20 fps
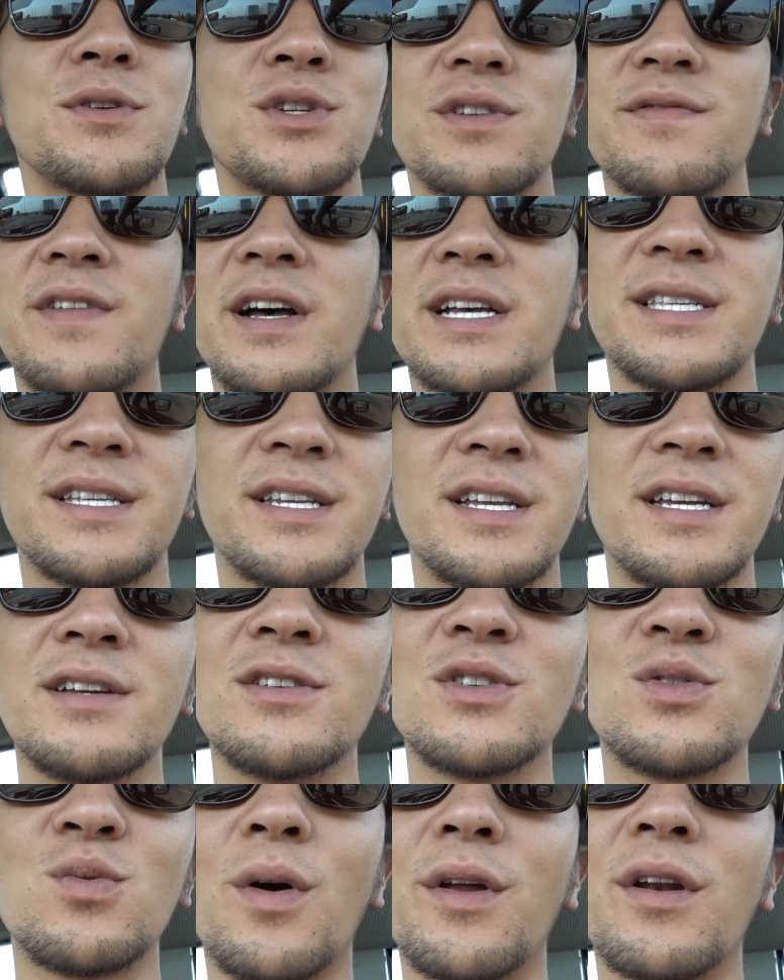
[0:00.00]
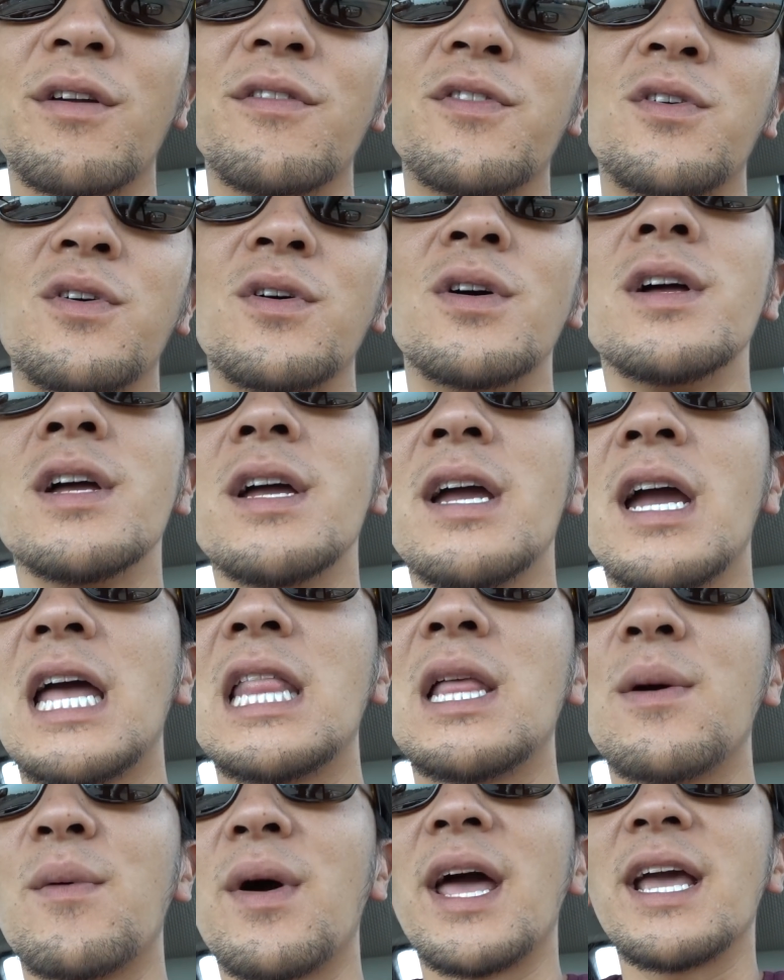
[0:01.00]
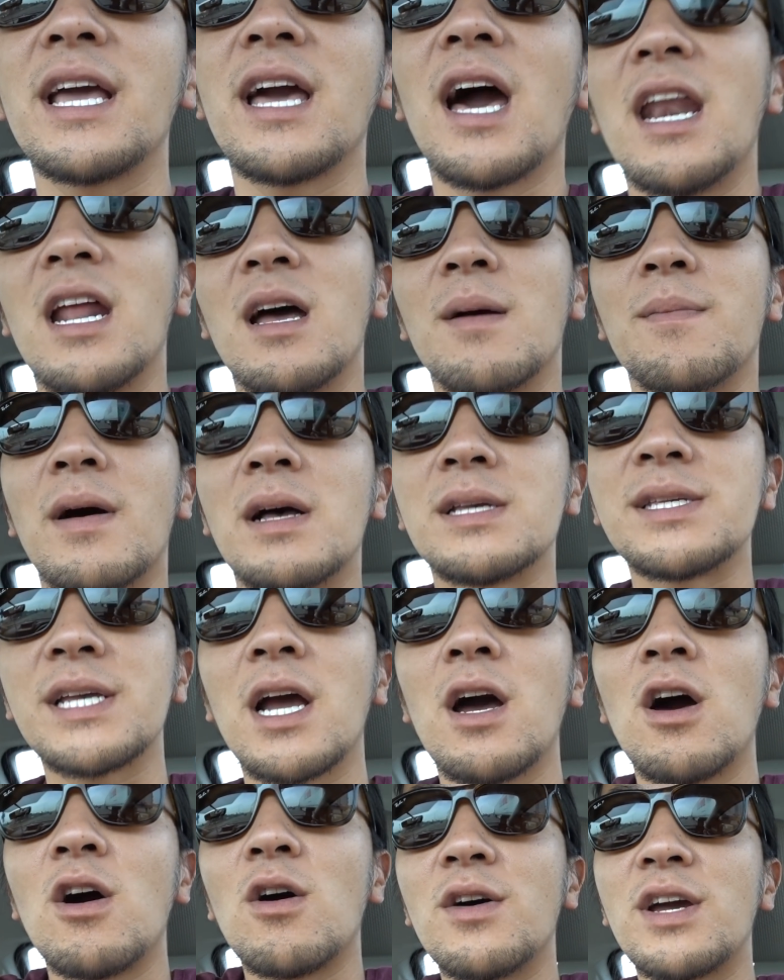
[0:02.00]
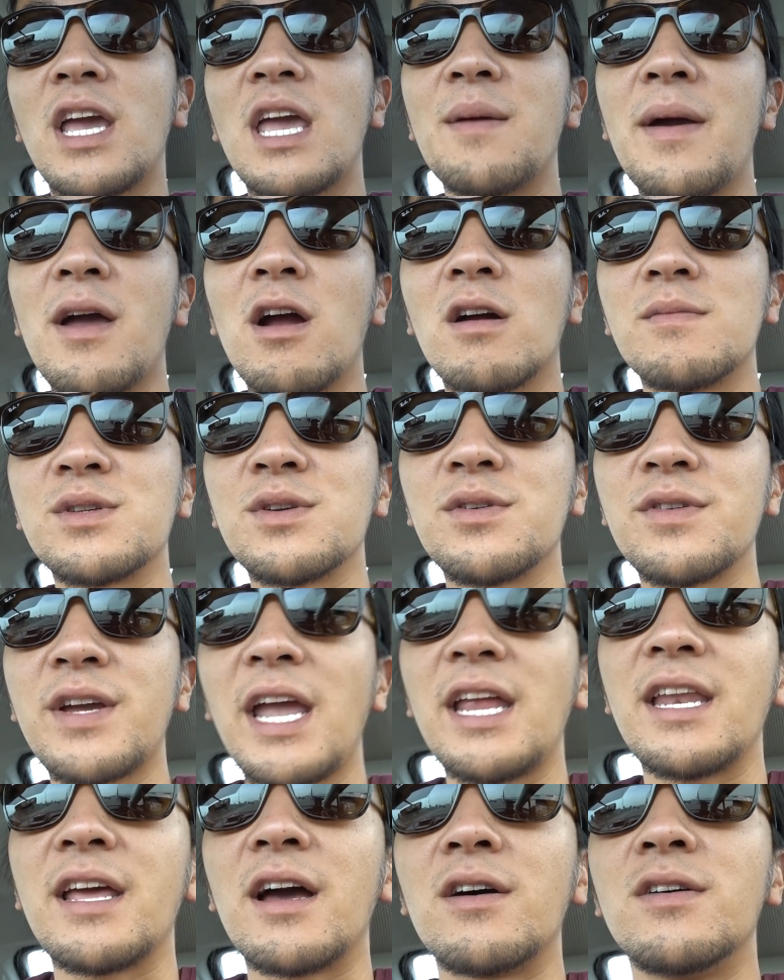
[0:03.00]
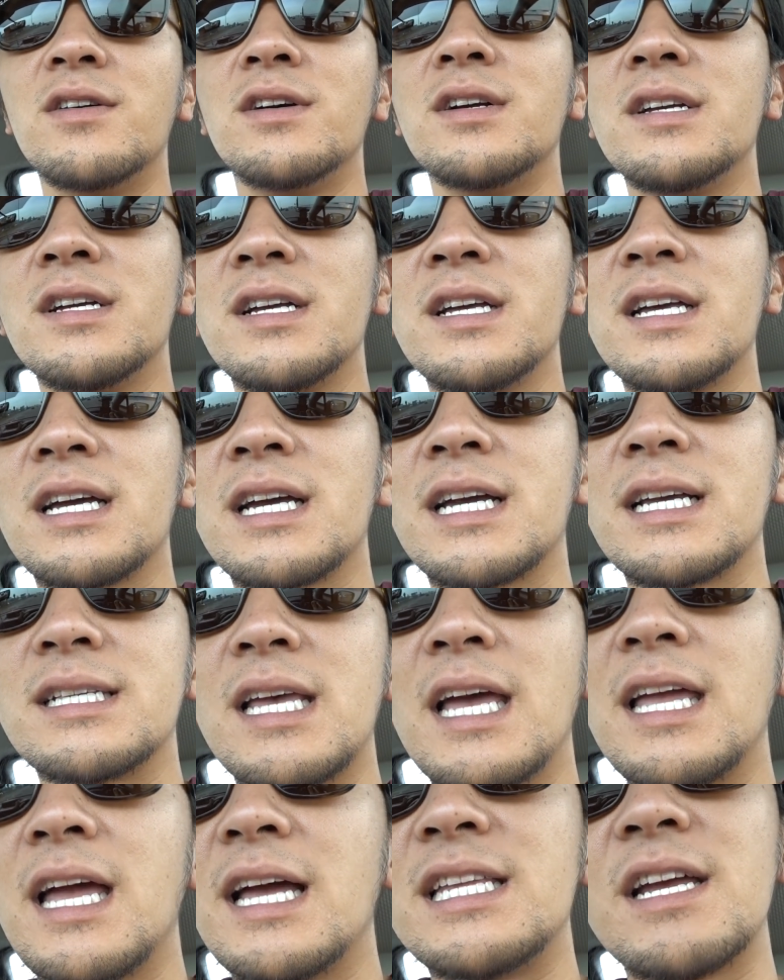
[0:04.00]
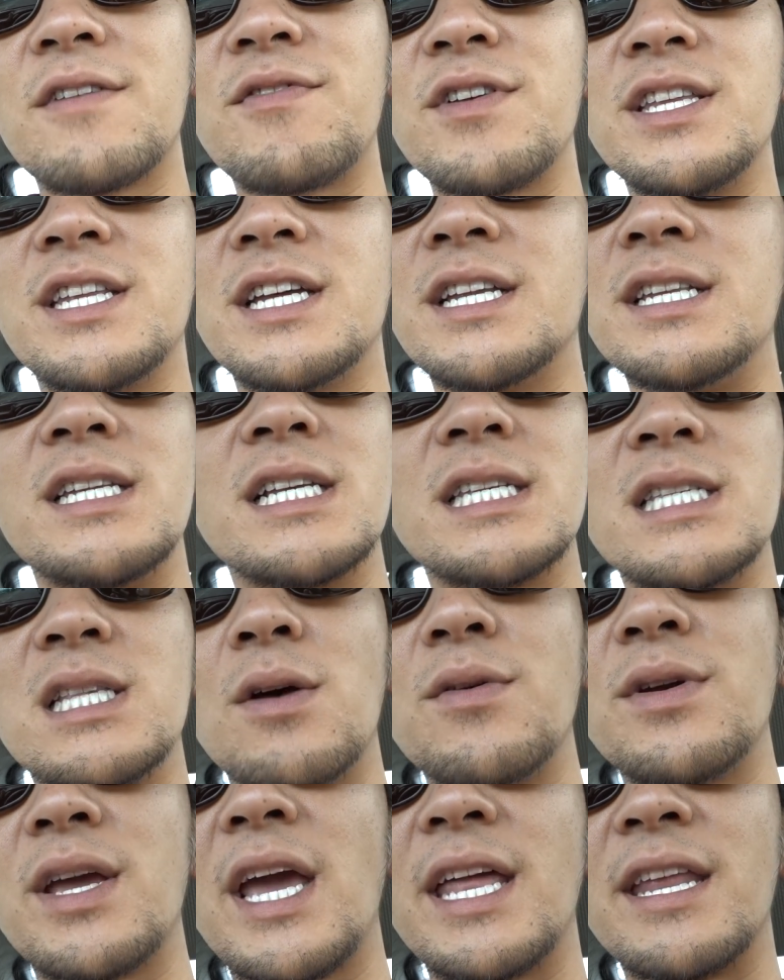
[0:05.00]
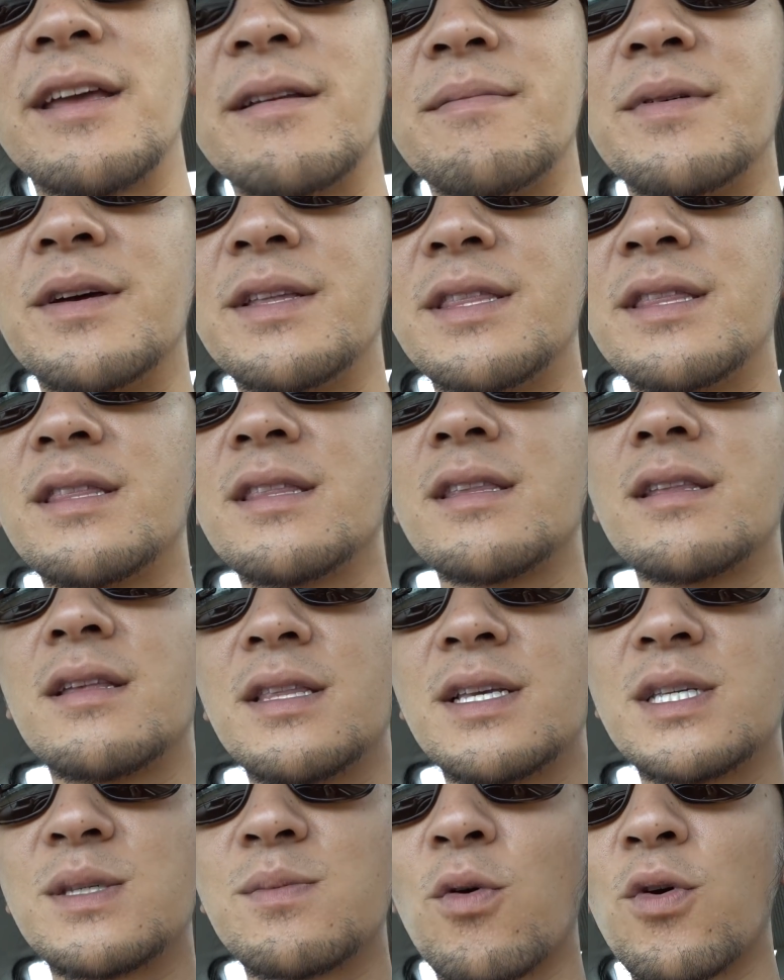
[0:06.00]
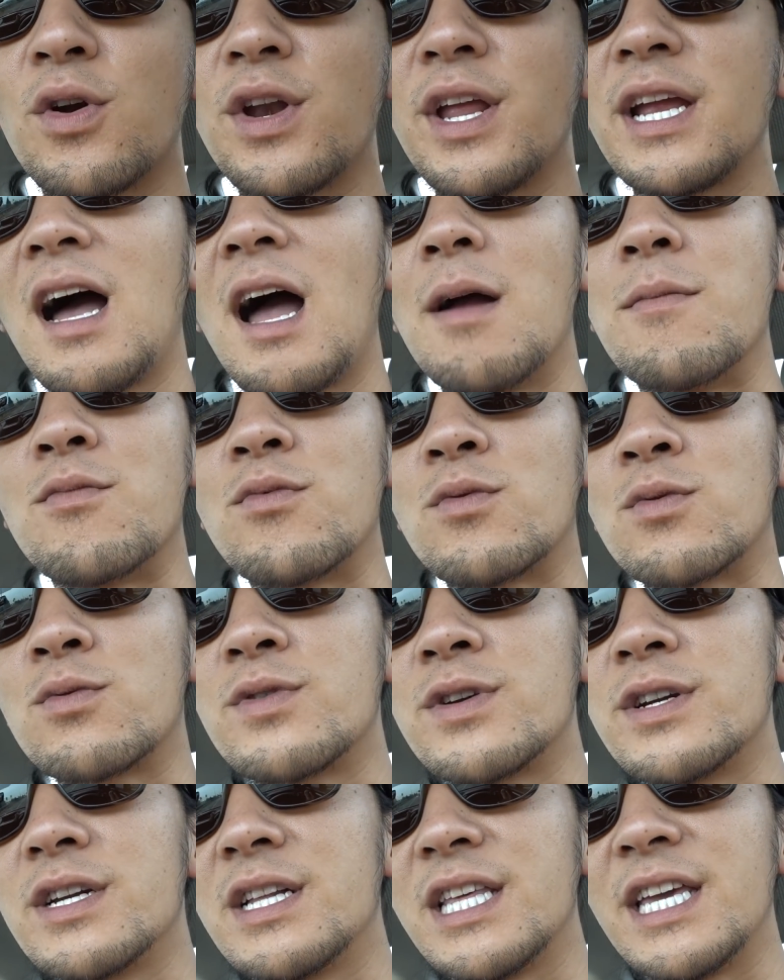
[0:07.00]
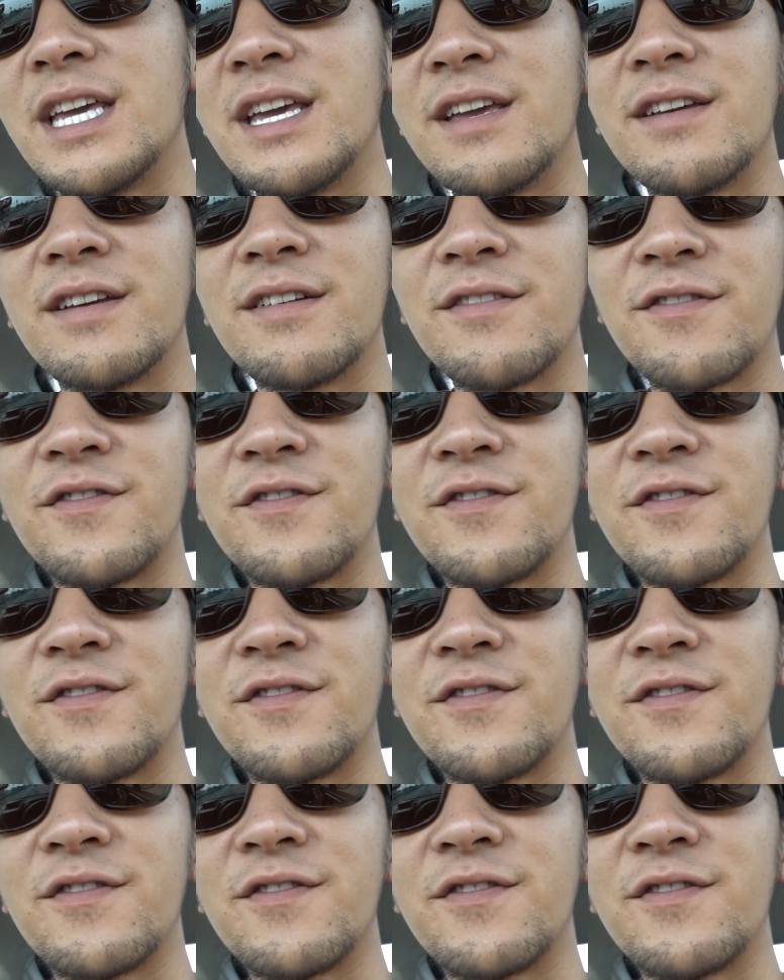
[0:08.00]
in Shavasana it was wonderful and then when I got up I was like oh okay my arm's okay now because I, I definitely didn't dislocate it but this morning, I'm really